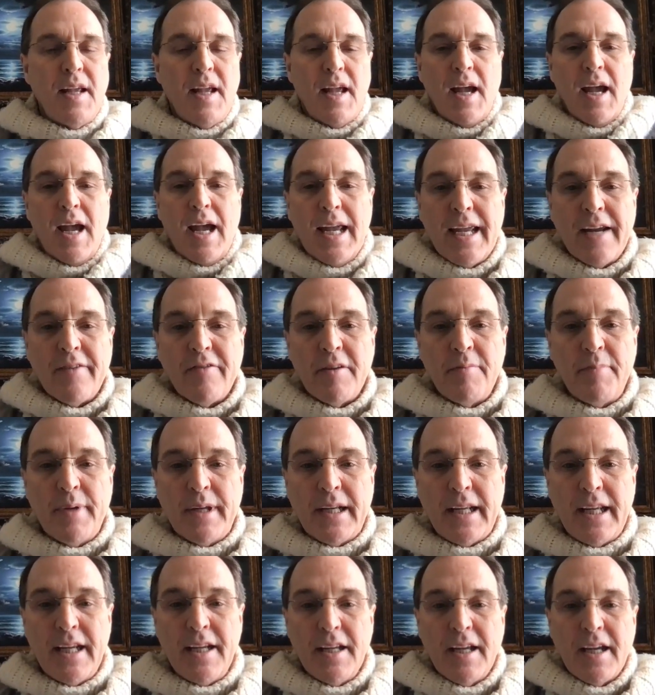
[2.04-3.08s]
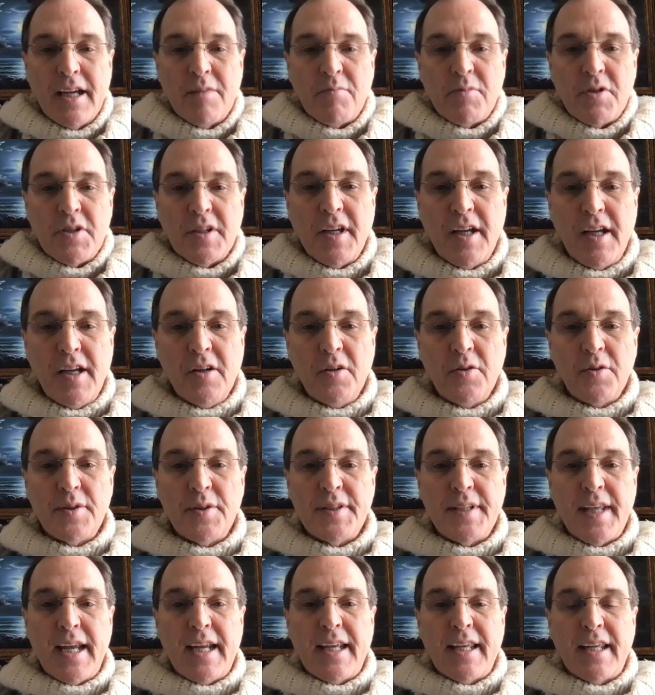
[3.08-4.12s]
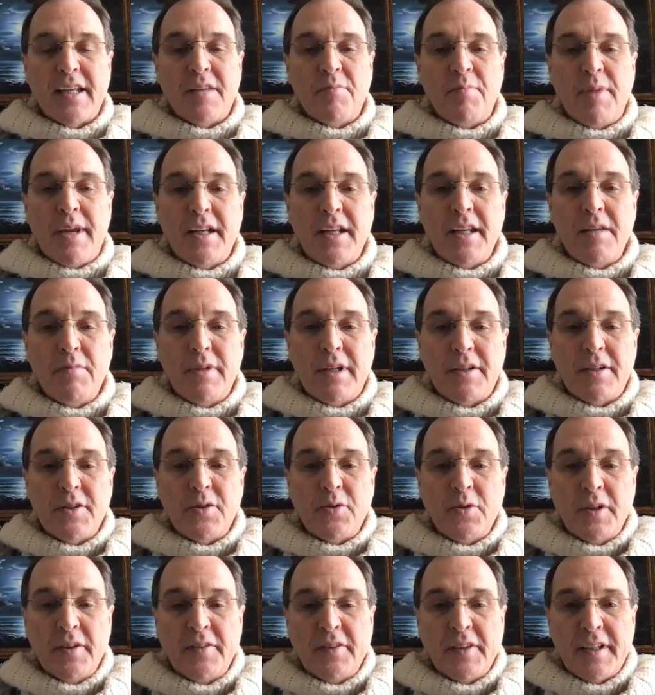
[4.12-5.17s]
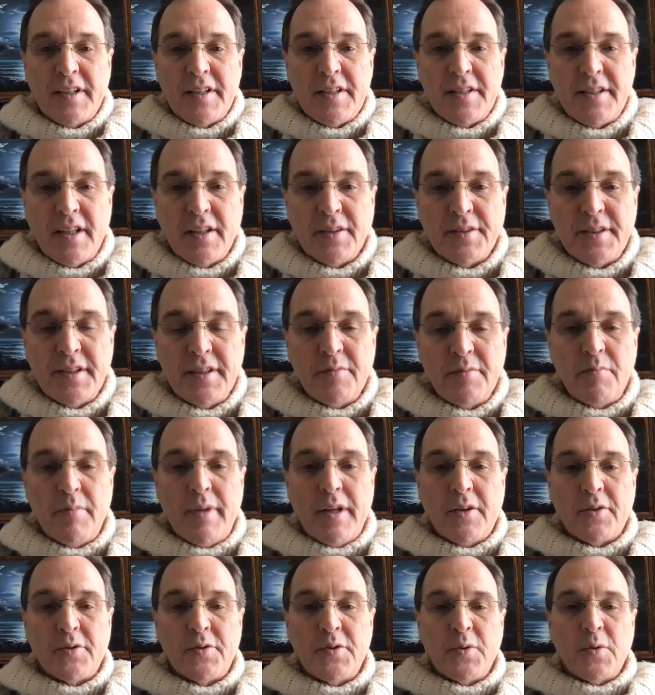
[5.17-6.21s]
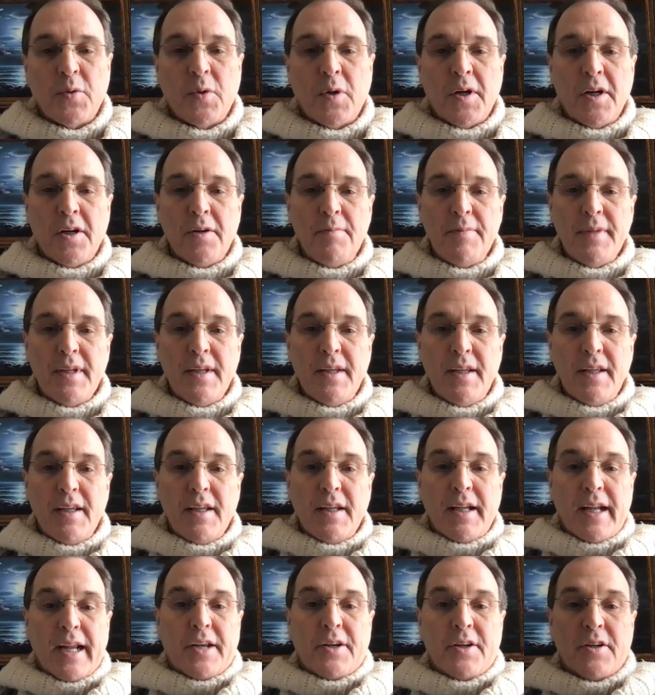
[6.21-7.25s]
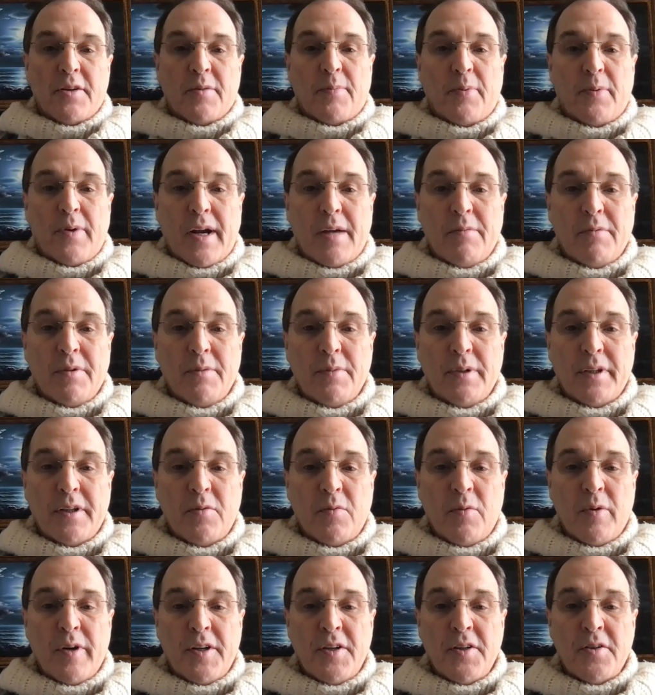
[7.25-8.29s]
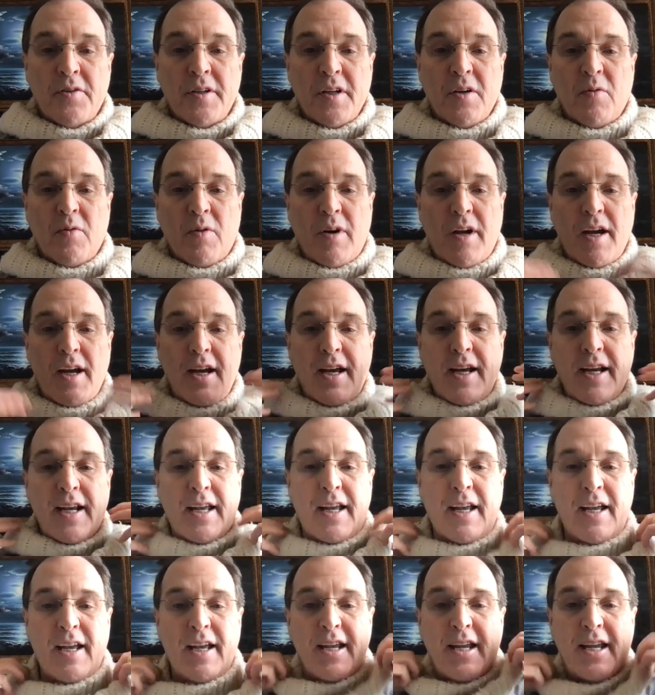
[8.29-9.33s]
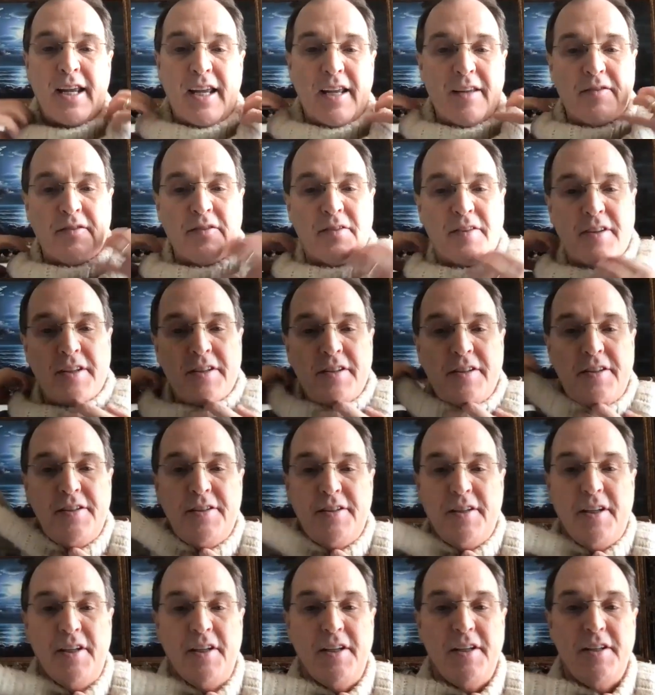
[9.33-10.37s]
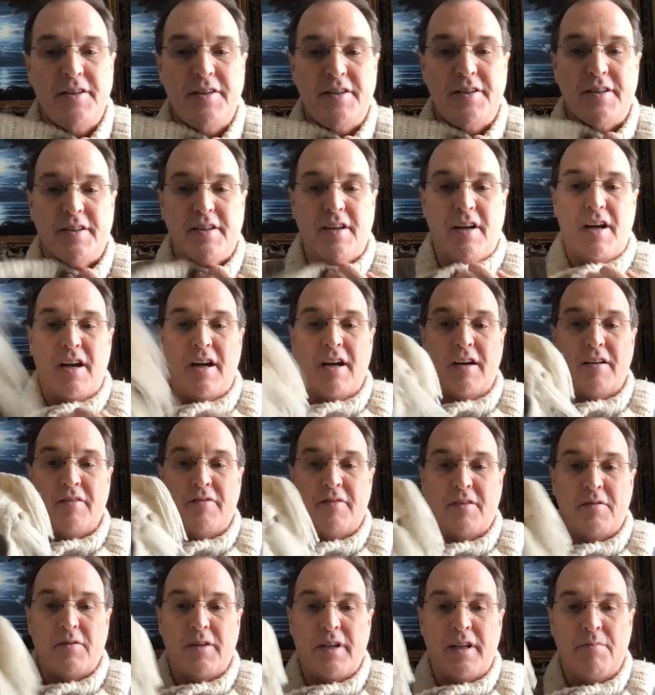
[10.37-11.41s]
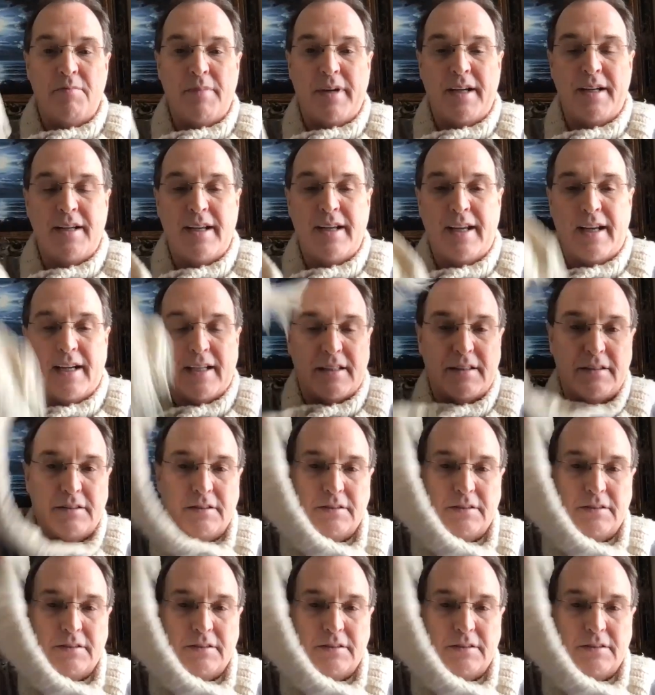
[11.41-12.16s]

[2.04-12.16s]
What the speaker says: Hi, everybody. I'm Chicago psychic medium and intuitive consultant, Mel Dorr. And you're probably wondering why I have this scarf around my neck.